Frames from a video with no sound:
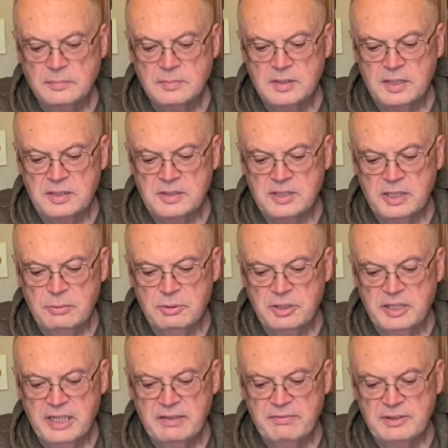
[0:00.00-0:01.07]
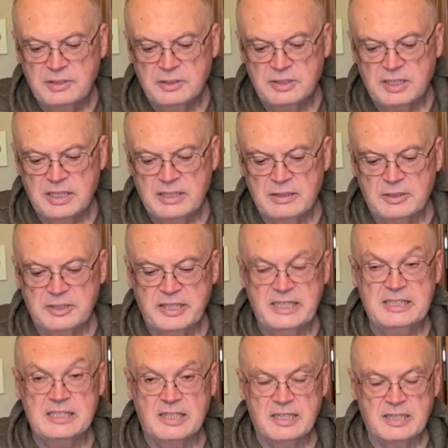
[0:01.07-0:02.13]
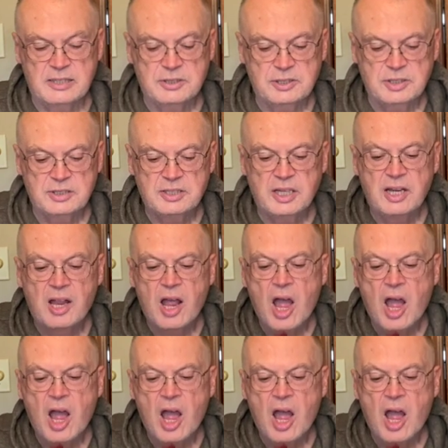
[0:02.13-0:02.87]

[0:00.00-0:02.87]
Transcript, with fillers: and see what that feels like, or tastes like, I should say.